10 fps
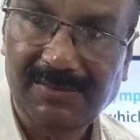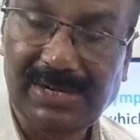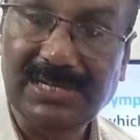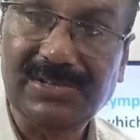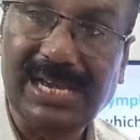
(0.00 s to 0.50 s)

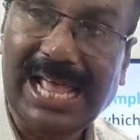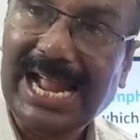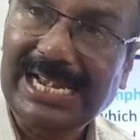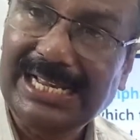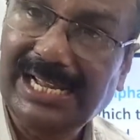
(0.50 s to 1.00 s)
Friends,
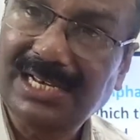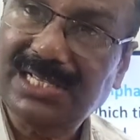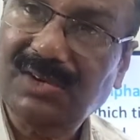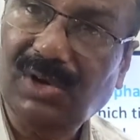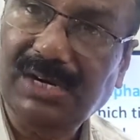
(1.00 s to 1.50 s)

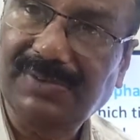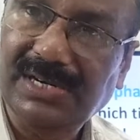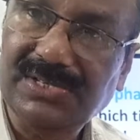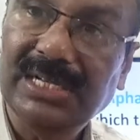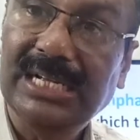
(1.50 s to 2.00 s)
lacteals are what
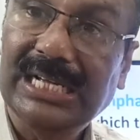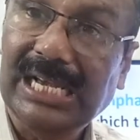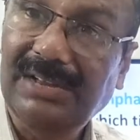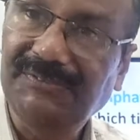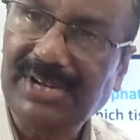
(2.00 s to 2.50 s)
friends?
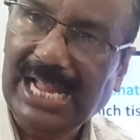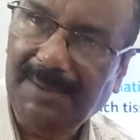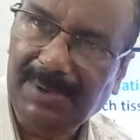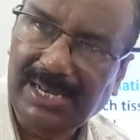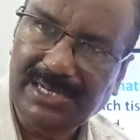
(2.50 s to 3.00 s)
Lymph
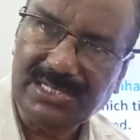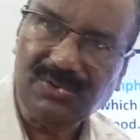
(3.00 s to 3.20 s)
capillaries.